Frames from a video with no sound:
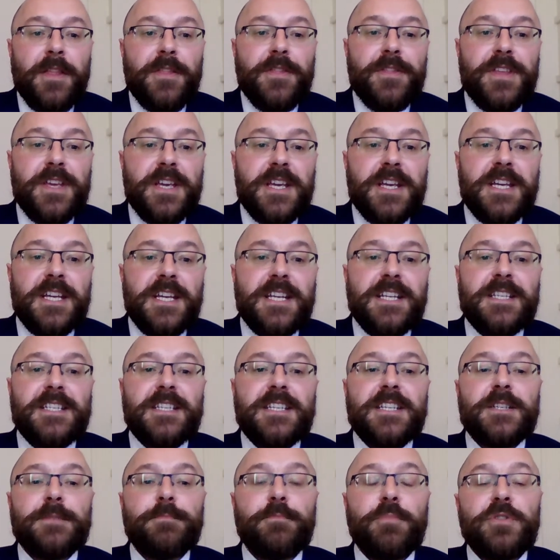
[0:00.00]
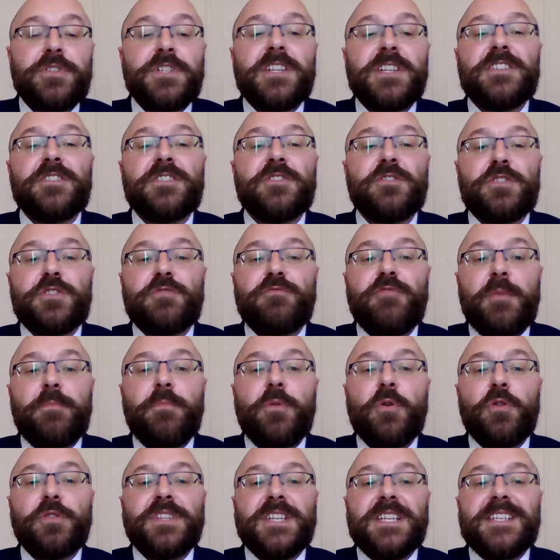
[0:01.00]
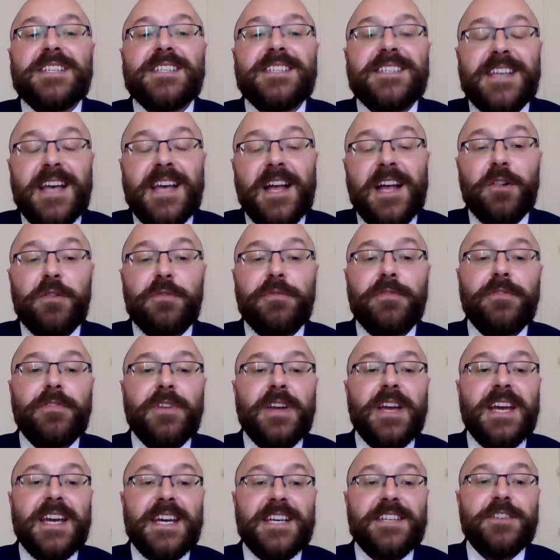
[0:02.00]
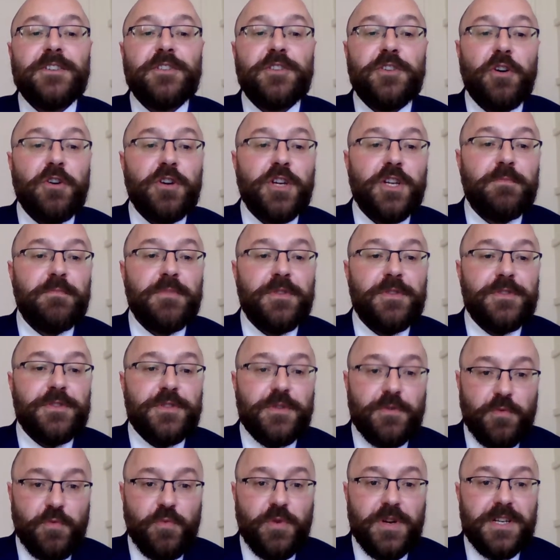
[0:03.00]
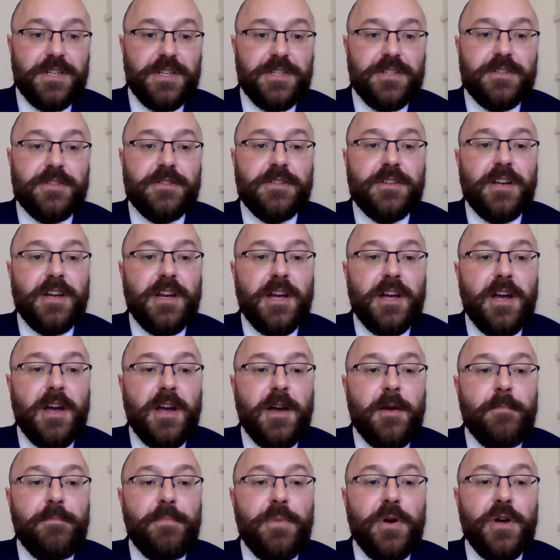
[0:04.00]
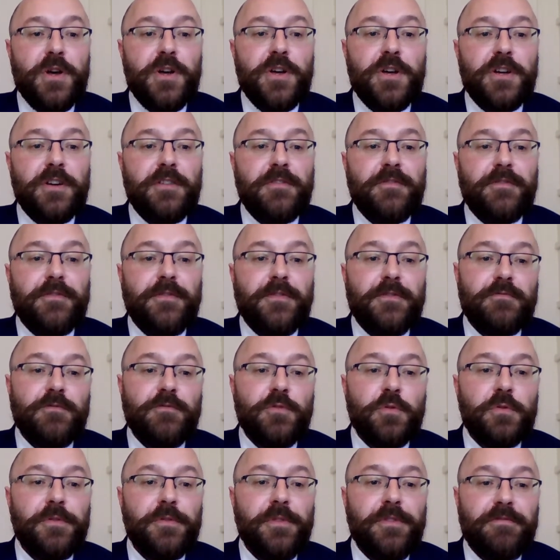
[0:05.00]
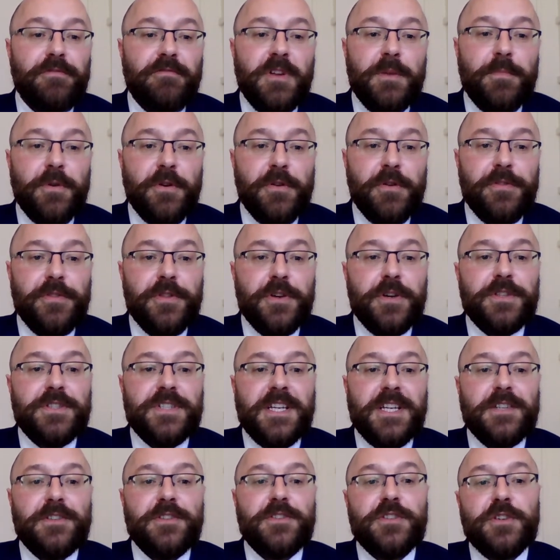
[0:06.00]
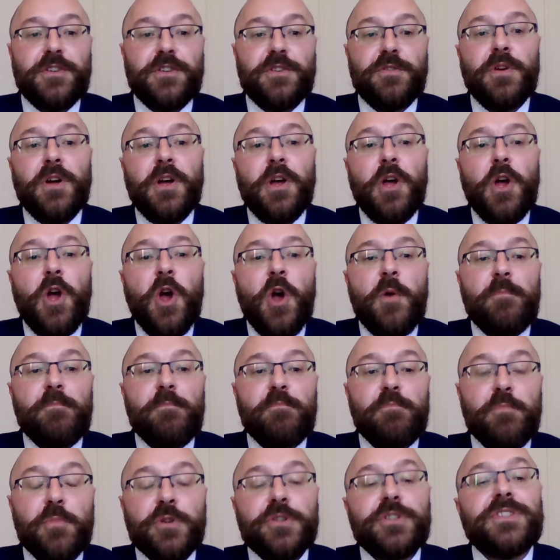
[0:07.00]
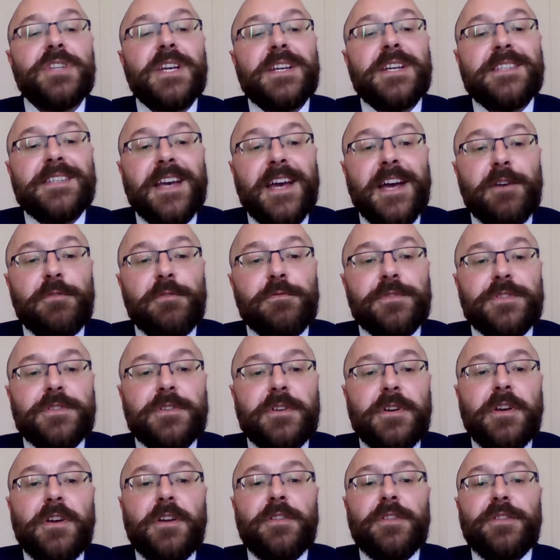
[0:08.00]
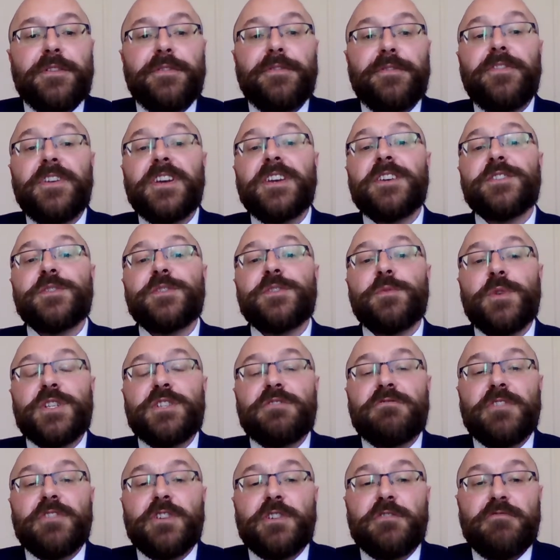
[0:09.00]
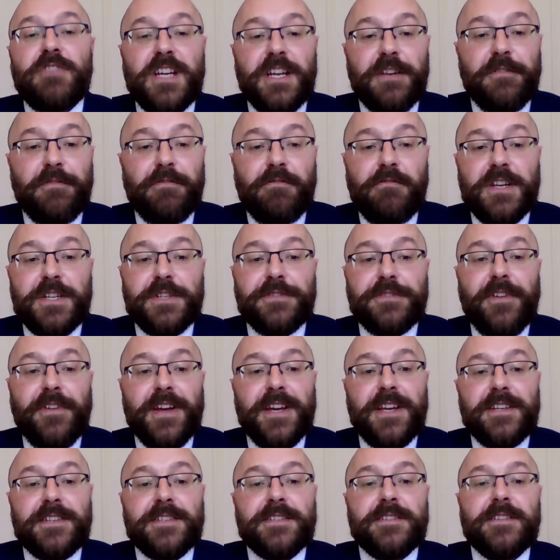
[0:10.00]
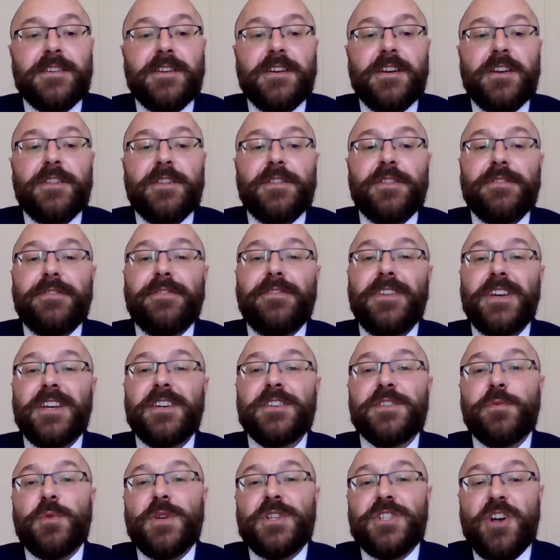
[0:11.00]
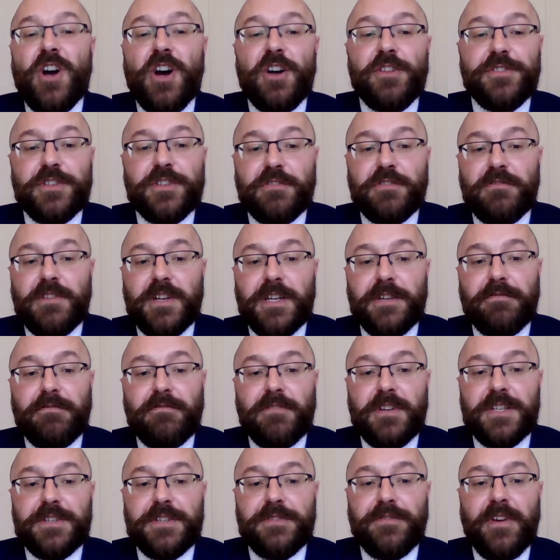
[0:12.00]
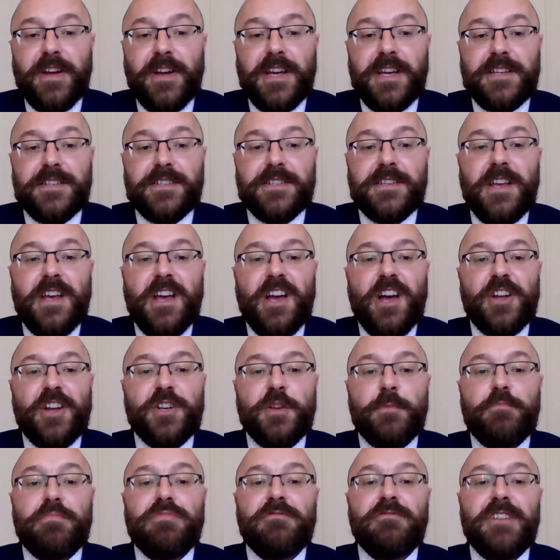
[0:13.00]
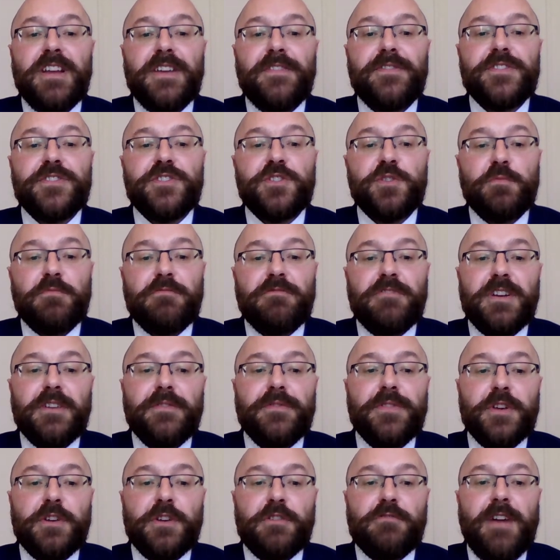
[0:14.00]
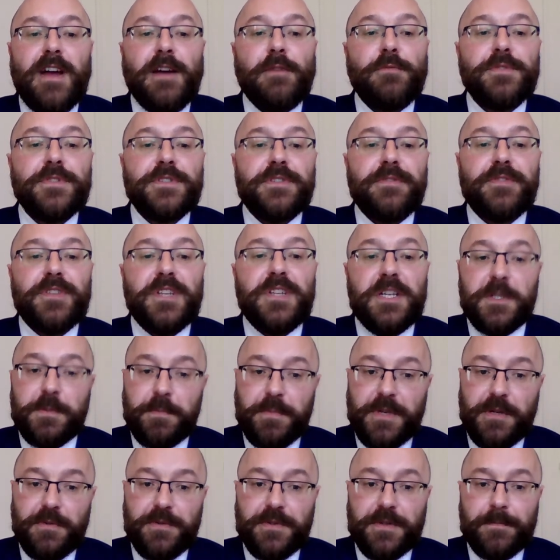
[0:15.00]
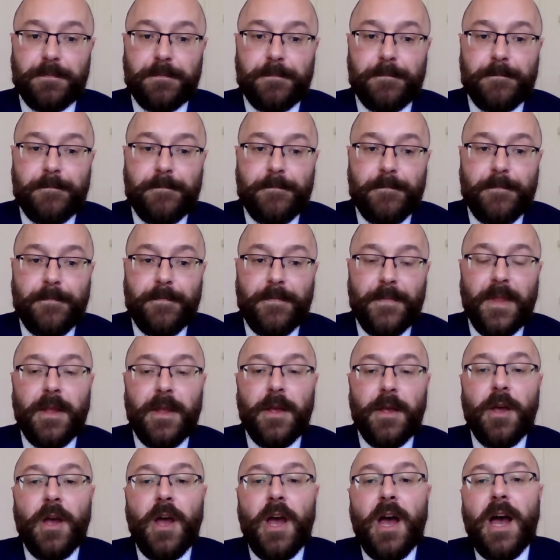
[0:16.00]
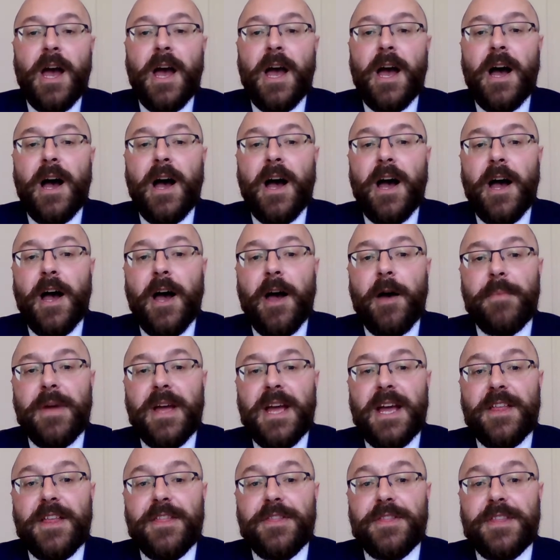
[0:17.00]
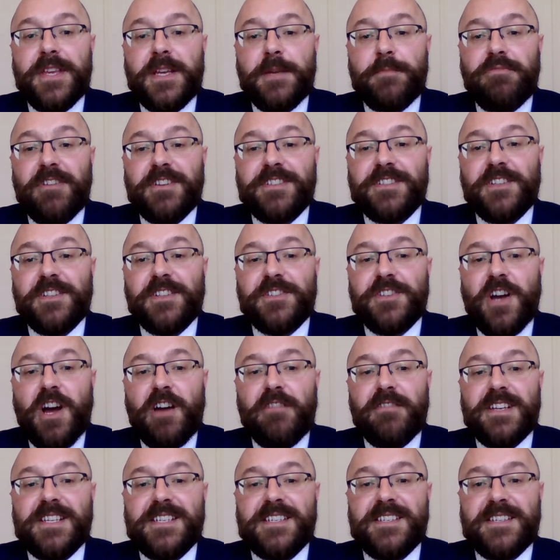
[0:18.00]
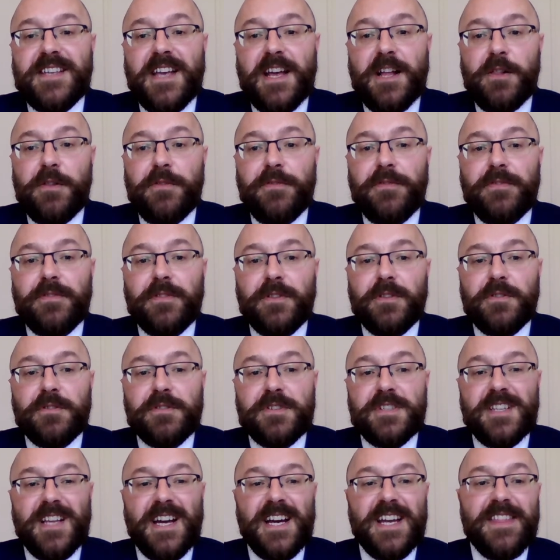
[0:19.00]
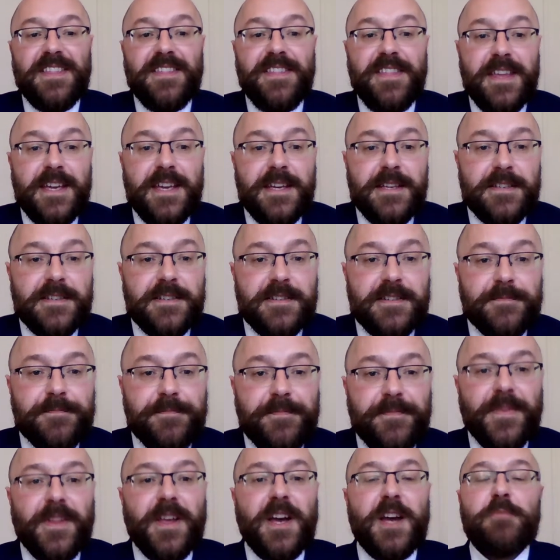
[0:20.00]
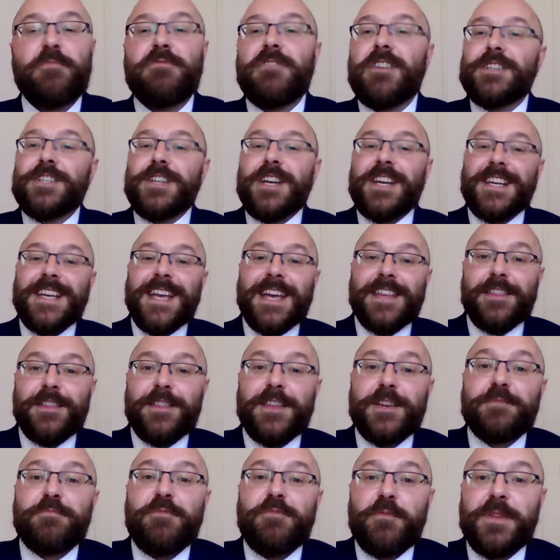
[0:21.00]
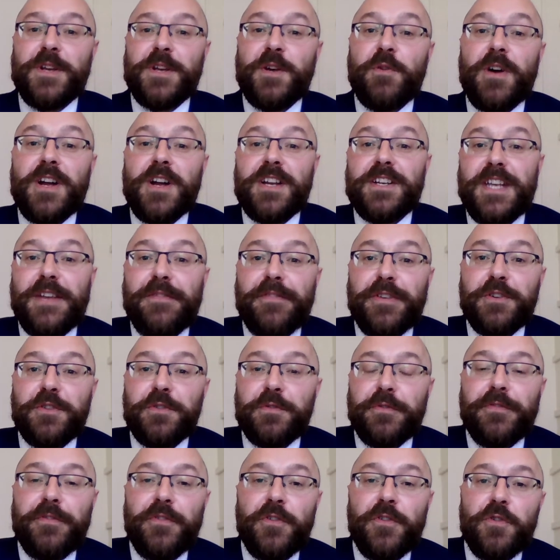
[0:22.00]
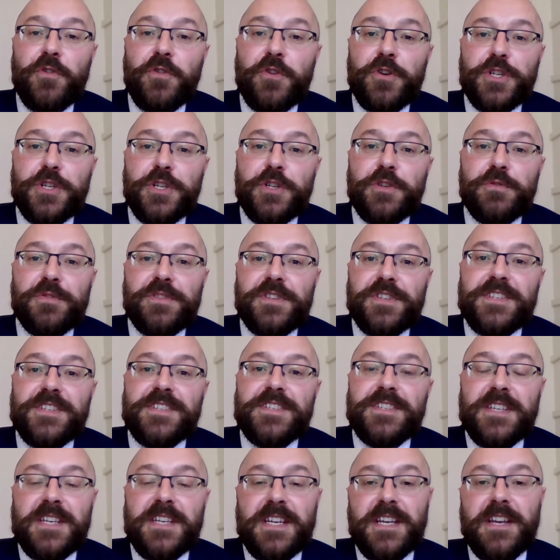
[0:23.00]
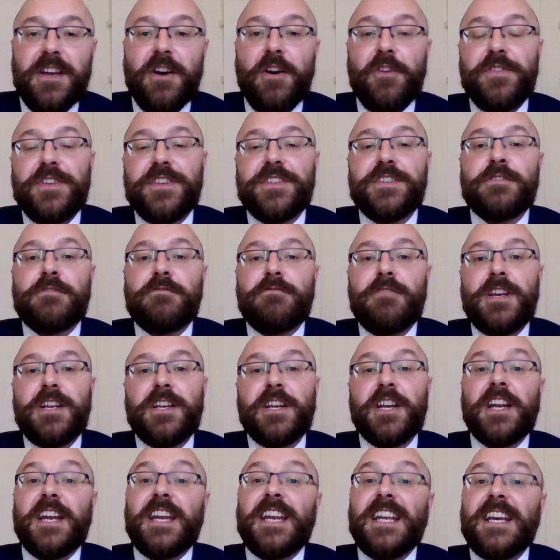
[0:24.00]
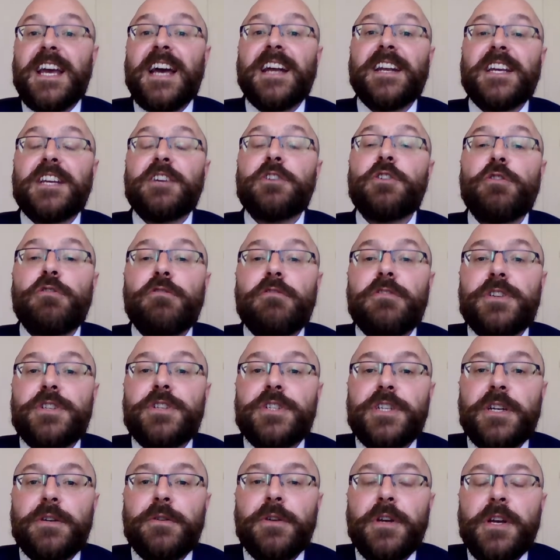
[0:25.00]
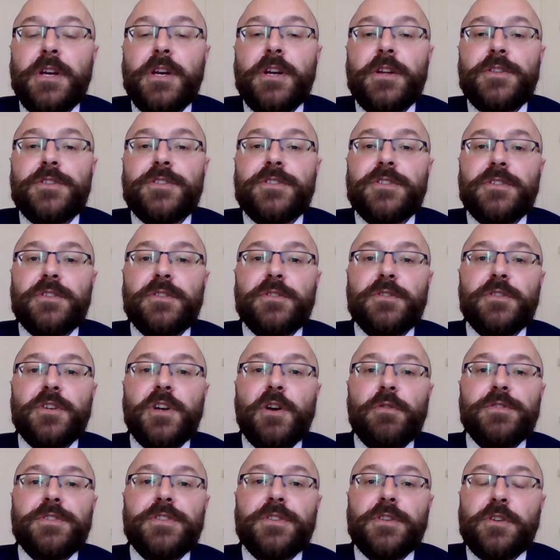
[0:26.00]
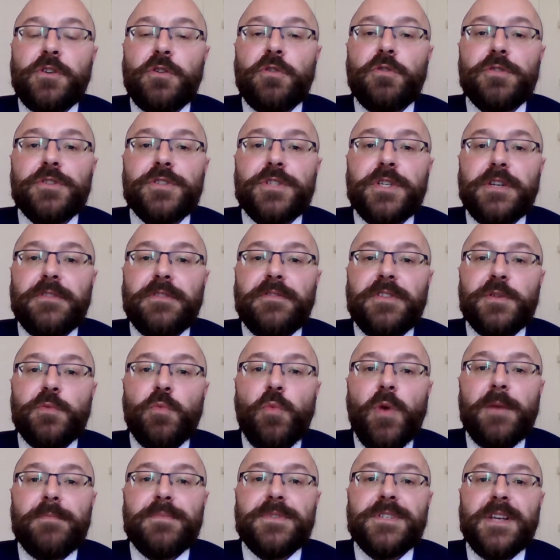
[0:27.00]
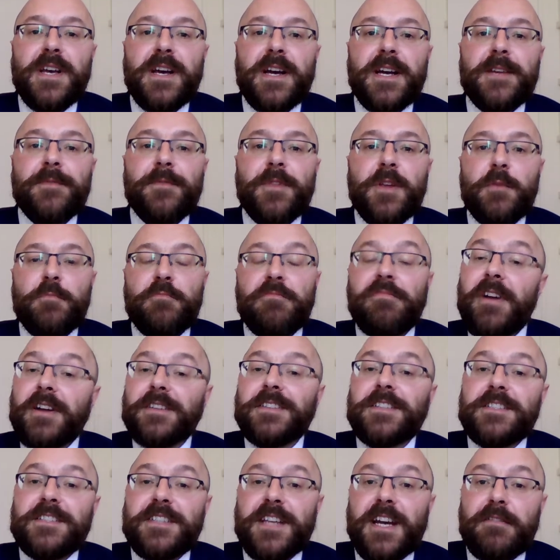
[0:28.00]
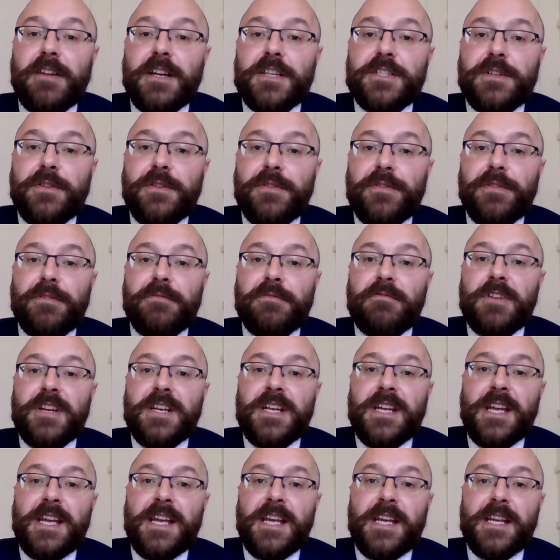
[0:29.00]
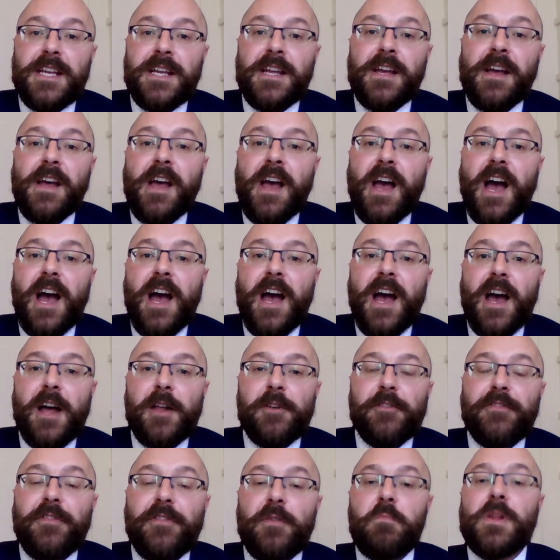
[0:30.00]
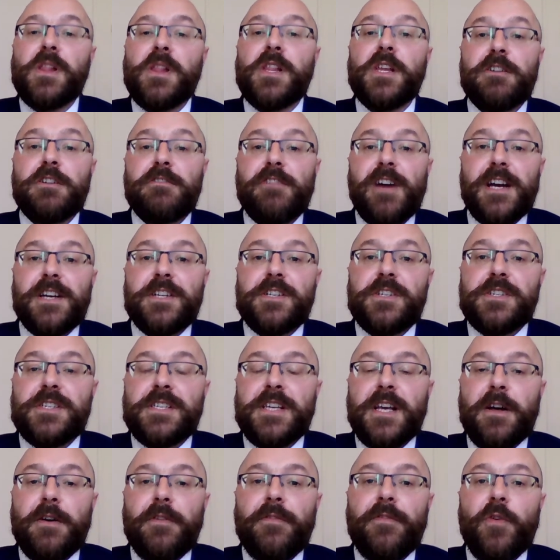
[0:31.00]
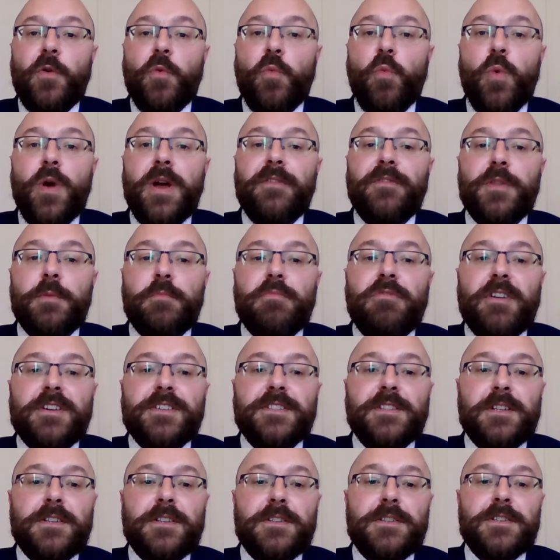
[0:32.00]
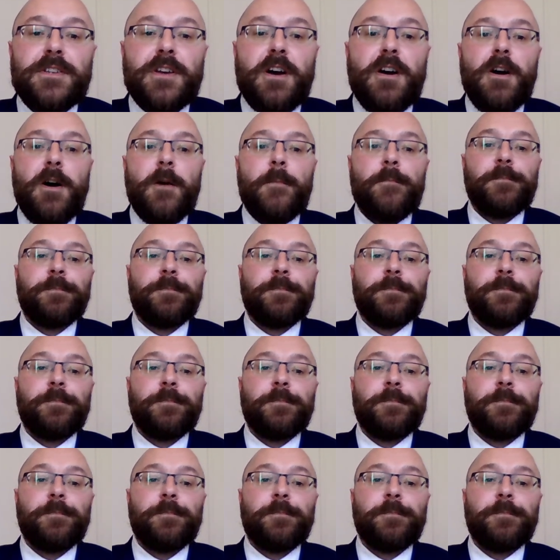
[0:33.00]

The budget discussion report itself is a document which, per Rule 3.13.2, must set out the figures which are agreed for each phase, the figures which aren't agreed for each phase, and a brief summary of the grounds of dispute. The precedent R itself looks like this. I appreciate again that that's probably quite difficult for you to see on this screen. I'd encourage you to go onto the Court Service website, Practice Direction 3E, and familiarise yourself with the precedent R.